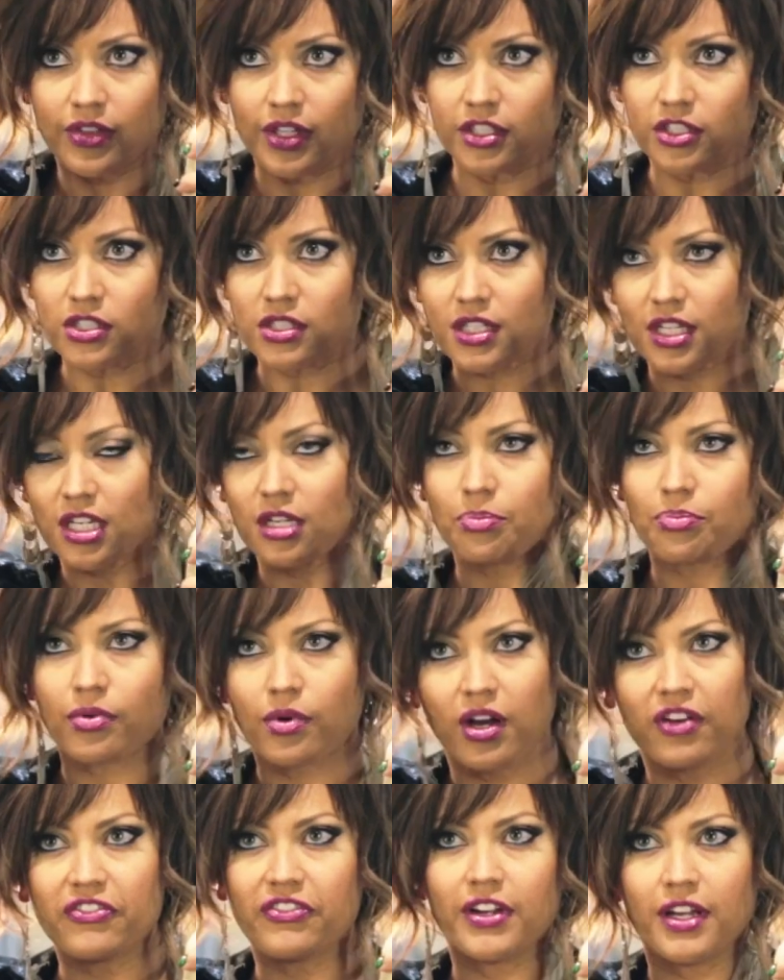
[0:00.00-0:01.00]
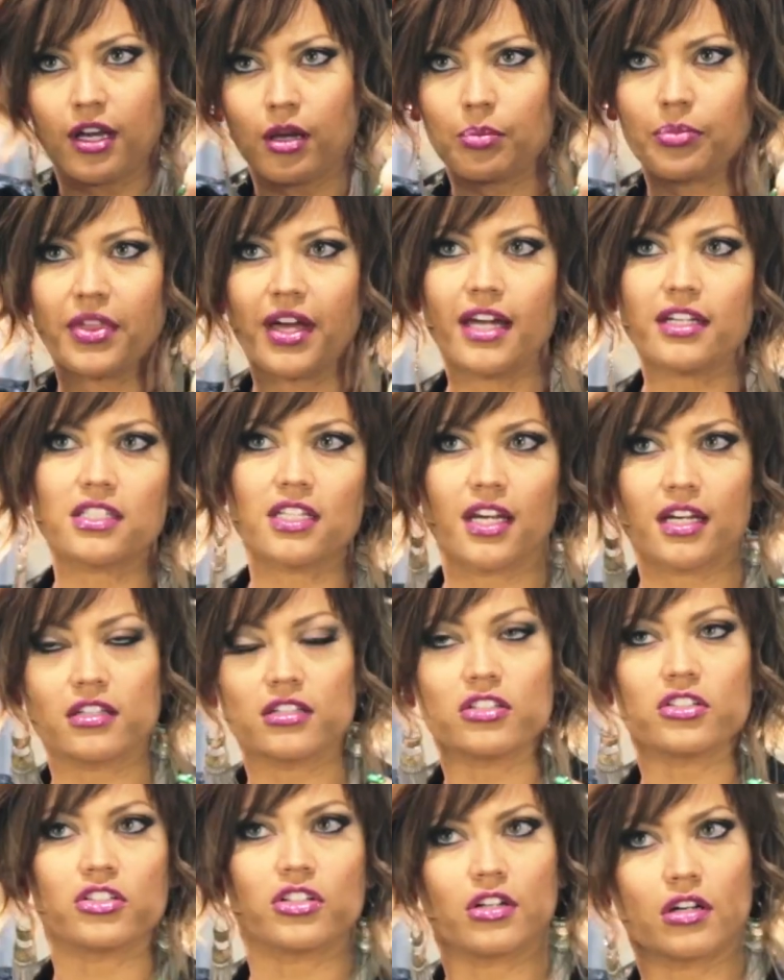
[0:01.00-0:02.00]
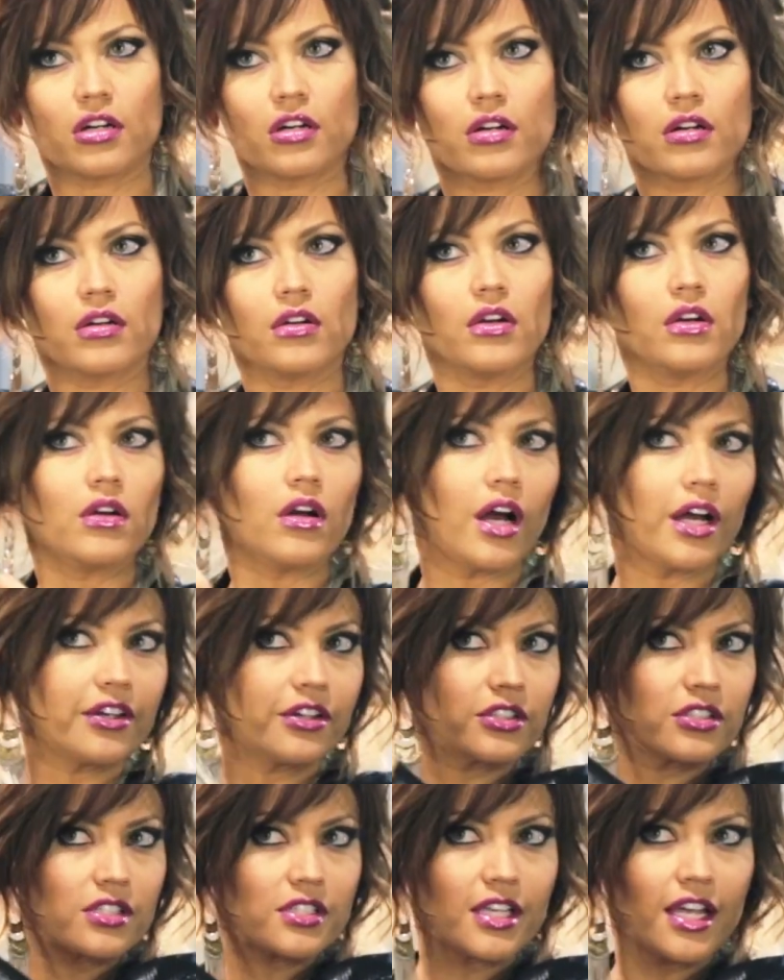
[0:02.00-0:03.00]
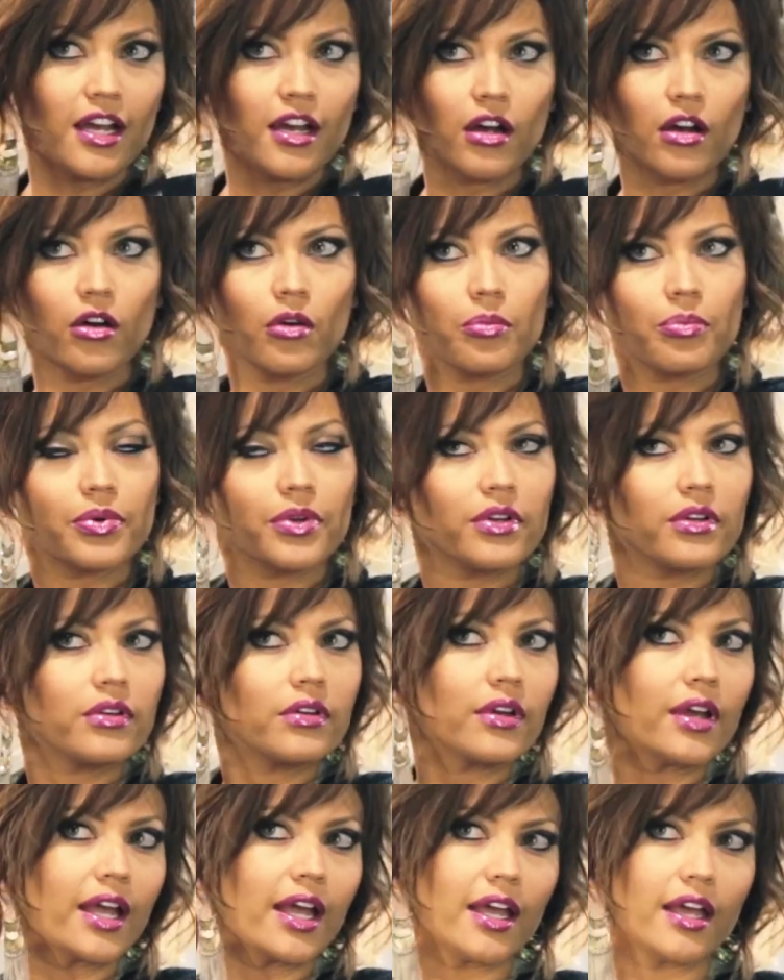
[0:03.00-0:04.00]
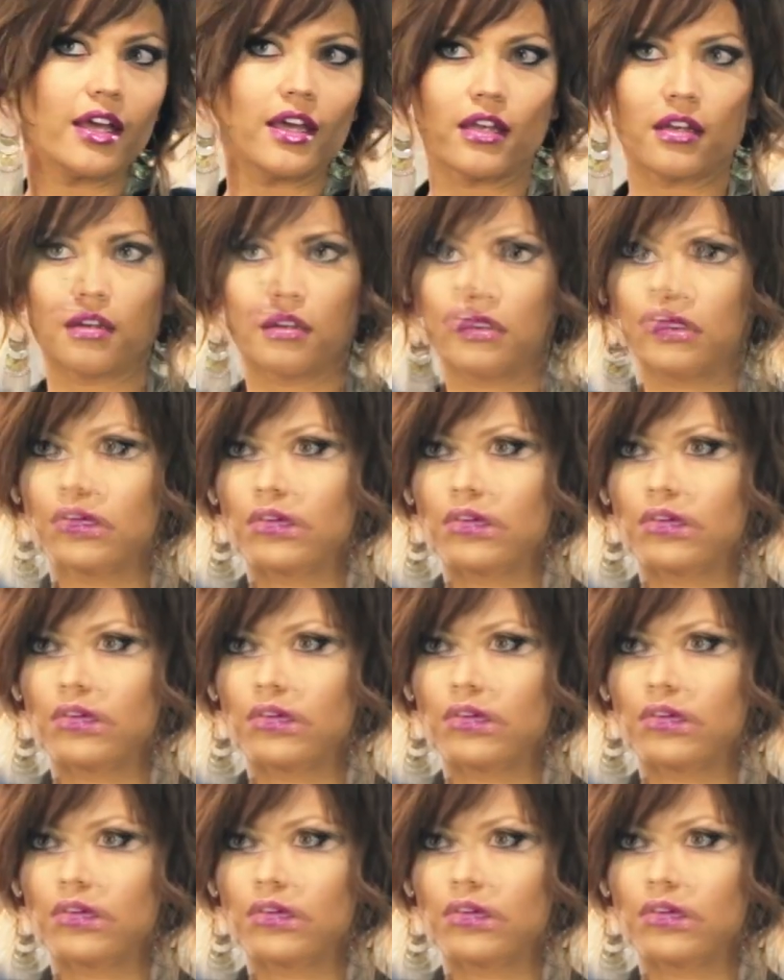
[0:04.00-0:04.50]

And then just keep roughing up that texture on your scalp and